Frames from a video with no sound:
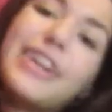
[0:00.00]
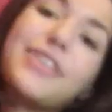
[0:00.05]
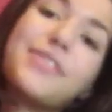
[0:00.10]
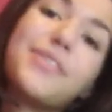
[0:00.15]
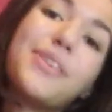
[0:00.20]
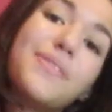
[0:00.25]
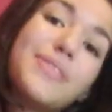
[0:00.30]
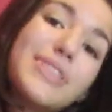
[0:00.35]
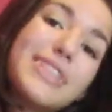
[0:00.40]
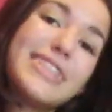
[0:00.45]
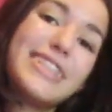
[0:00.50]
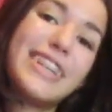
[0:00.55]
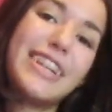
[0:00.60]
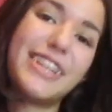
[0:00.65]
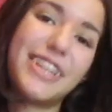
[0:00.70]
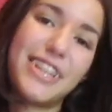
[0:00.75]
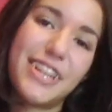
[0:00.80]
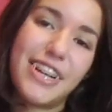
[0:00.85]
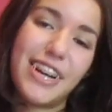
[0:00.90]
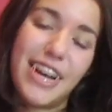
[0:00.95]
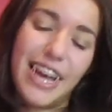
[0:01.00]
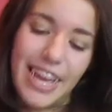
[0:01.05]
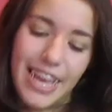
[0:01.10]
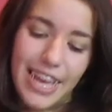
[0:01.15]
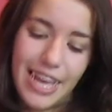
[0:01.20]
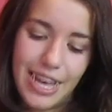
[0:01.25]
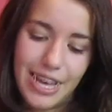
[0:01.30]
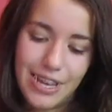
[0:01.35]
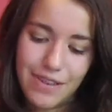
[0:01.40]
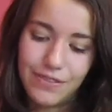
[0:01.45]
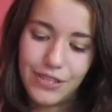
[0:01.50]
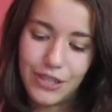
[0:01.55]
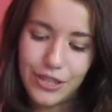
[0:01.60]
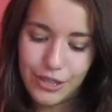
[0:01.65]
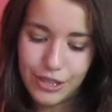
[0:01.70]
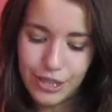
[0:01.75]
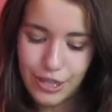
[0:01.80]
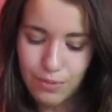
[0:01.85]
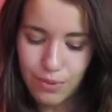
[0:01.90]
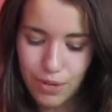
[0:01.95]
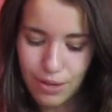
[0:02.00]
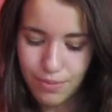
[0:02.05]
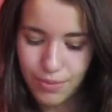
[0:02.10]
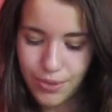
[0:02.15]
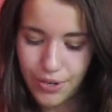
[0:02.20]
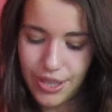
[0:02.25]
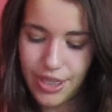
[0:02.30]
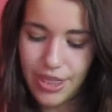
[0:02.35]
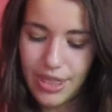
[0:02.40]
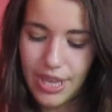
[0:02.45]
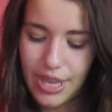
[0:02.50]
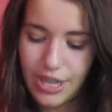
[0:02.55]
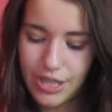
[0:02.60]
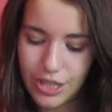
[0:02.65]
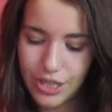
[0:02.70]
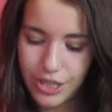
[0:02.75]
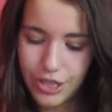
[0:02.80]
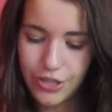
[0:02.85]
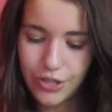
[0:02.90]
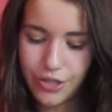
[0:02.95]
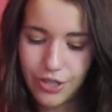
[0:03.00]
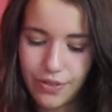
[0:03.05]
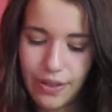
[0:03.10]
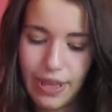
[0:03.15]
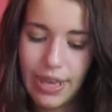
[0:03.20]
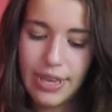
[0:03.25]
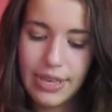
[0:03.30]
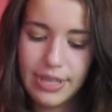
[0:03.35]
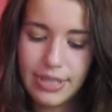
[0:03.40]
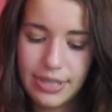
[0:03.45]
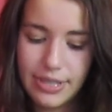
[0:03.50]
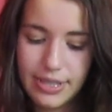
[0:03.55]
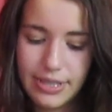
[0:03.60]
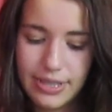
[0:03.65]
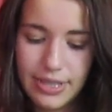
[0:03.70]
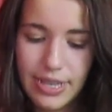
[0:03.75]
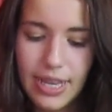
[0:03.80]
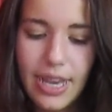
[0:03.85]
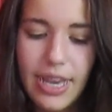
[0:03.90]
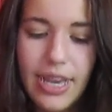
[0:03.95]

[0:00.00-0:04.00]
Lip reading: And we're almost done here. I have literally one more thing to show you guys.